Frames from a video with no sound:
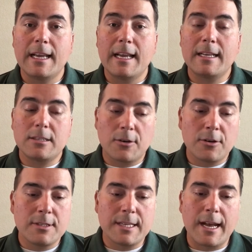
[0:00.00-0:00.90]
And it
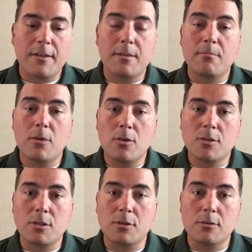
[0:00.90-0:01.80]
turns out that
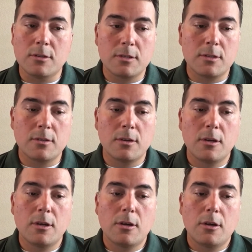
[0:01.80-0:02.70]
most students
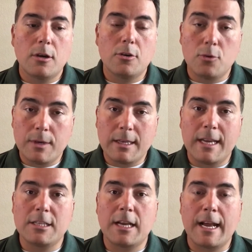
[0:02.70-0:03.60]
who
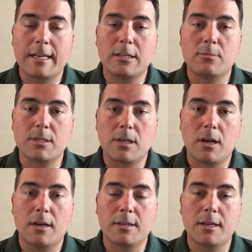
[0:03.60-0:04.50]
engage in academic
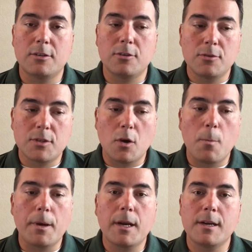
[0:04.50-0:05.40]
misconduct do so
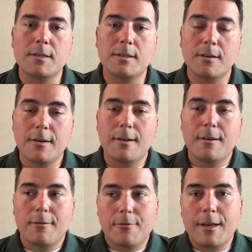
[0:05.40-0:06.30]
because,
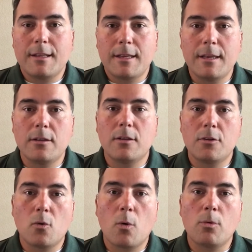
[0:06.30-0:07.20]
frankly, the
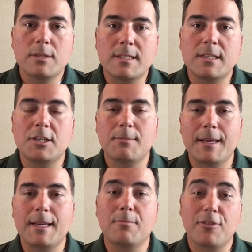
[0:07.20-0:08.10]
normal
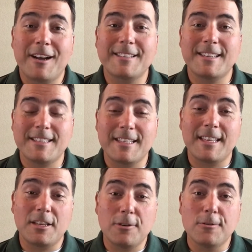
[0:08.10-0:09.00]
decision-making process that
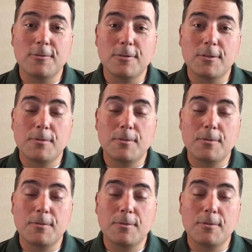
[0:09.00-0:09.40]
they use